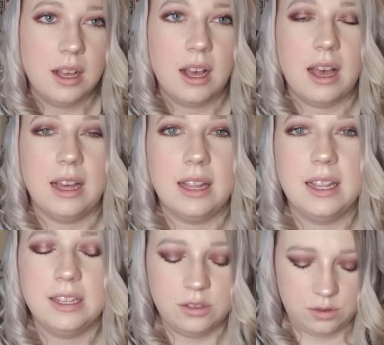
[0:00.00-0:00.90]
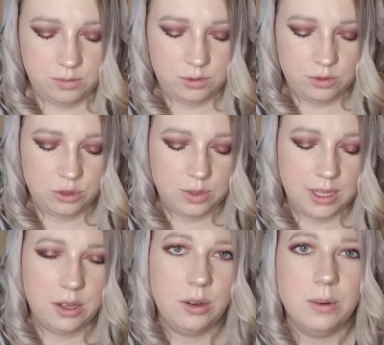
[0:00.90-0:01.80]
highlighting
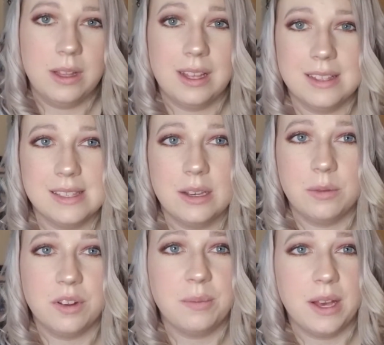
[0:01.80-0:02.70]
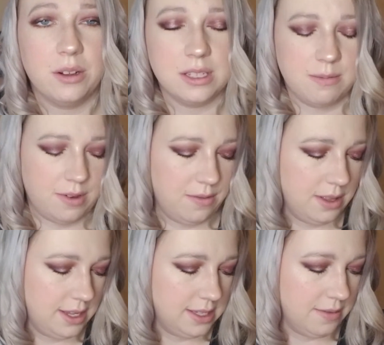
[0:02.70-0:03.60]
trio, and that's like one of my all-time favorite
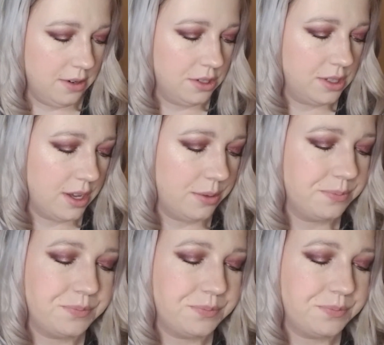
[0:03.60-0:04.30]
things ever. So